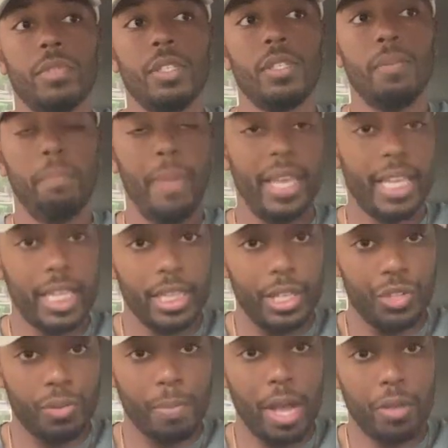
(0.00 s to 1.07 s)
making
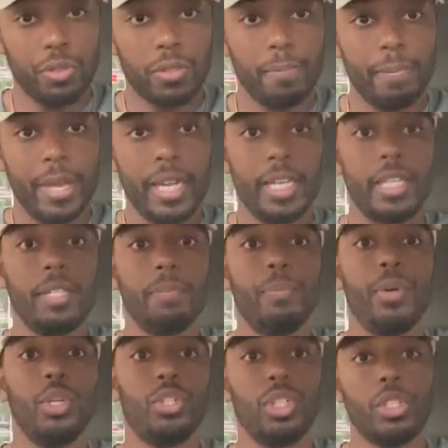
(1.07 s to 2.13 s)
this amounts of money,
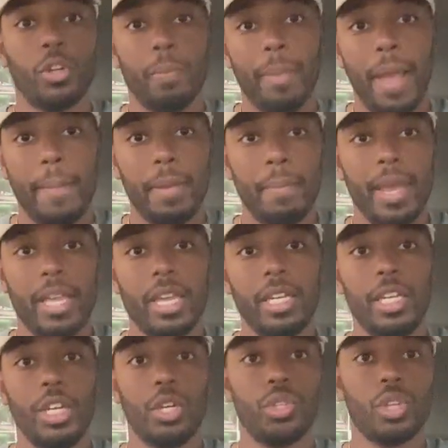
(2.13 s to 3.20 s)
pushing their baby making
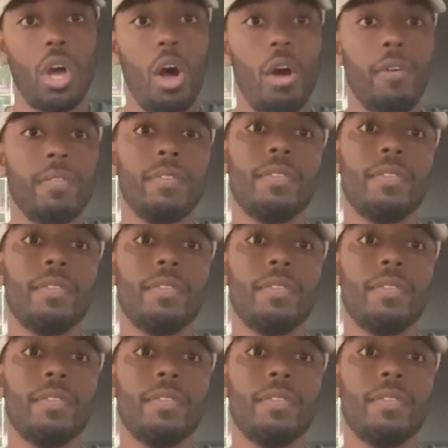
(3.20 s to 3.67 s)
years off.